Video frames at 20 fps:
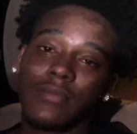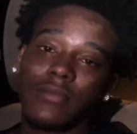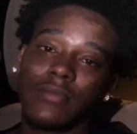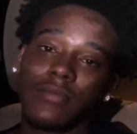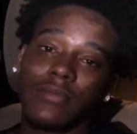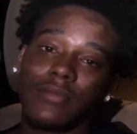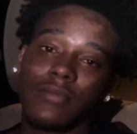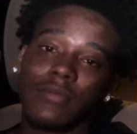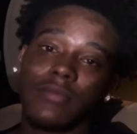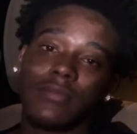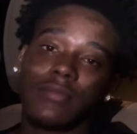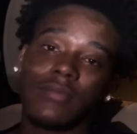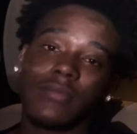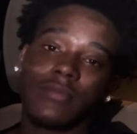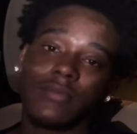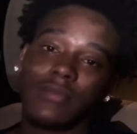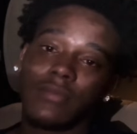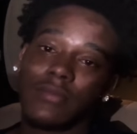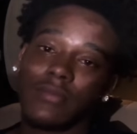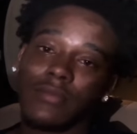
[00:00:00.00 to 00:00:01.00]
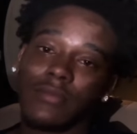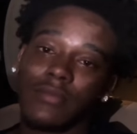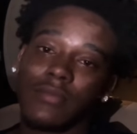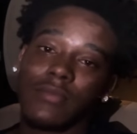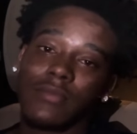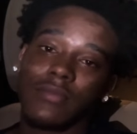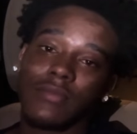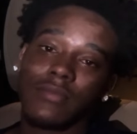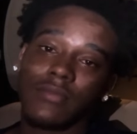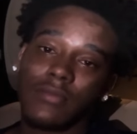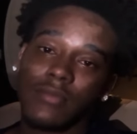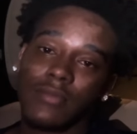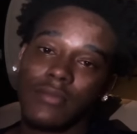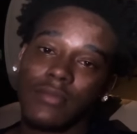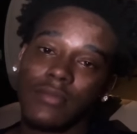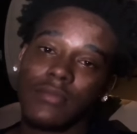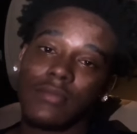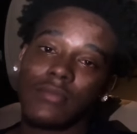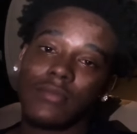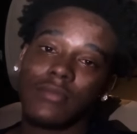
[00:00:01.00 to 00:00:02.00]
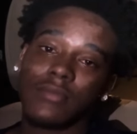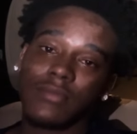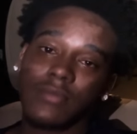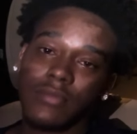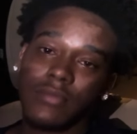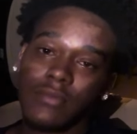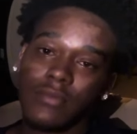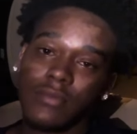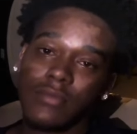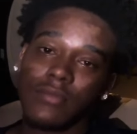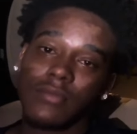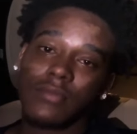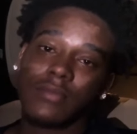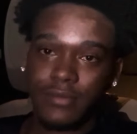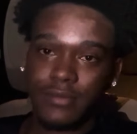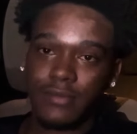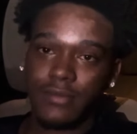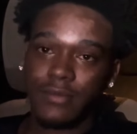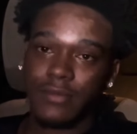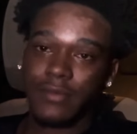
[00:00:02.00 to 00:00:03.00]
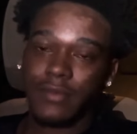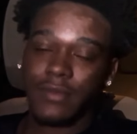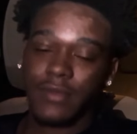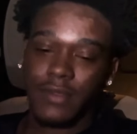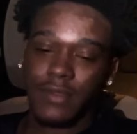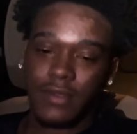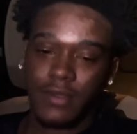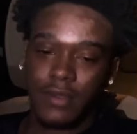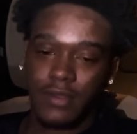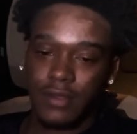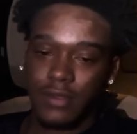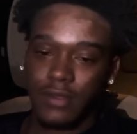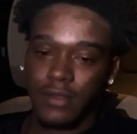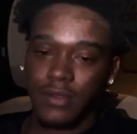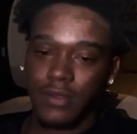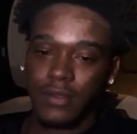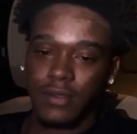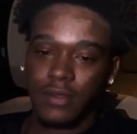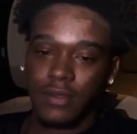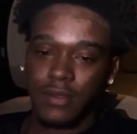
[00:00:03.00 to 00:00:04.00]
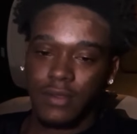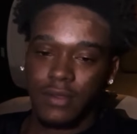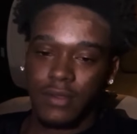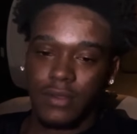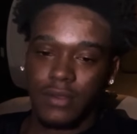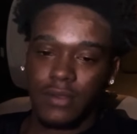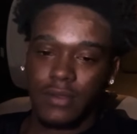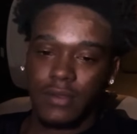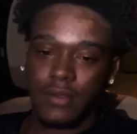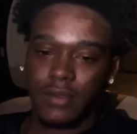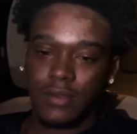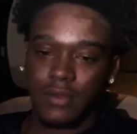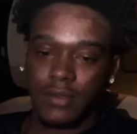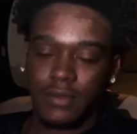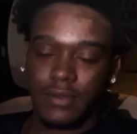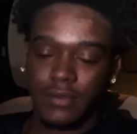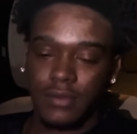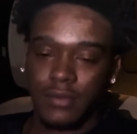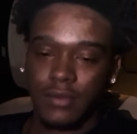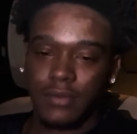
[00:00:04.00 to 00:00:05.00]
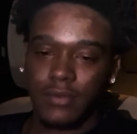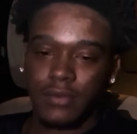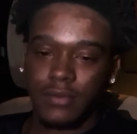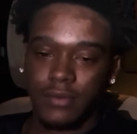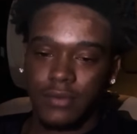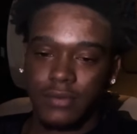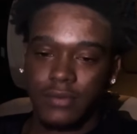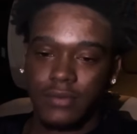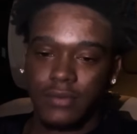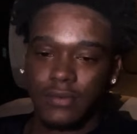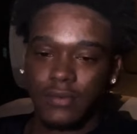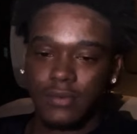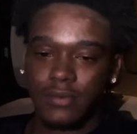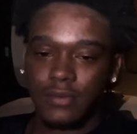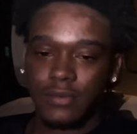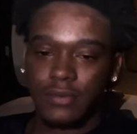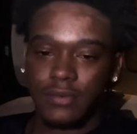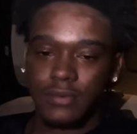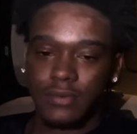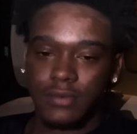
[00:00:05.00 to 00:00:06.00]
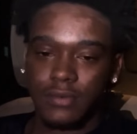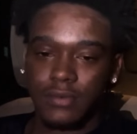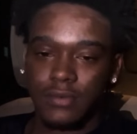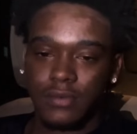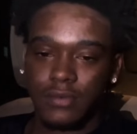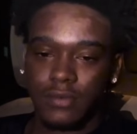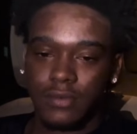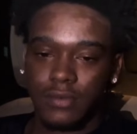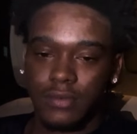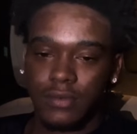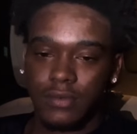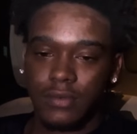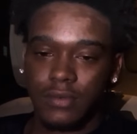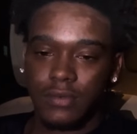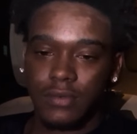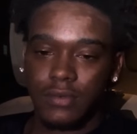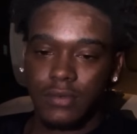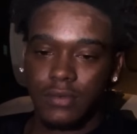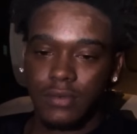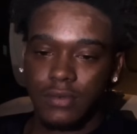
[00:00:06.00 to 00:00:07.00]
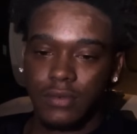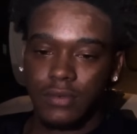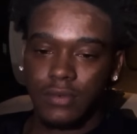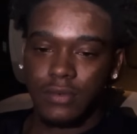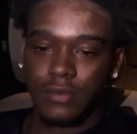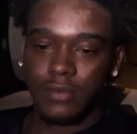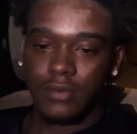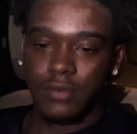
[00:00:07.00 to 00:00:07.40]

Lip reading: (silent)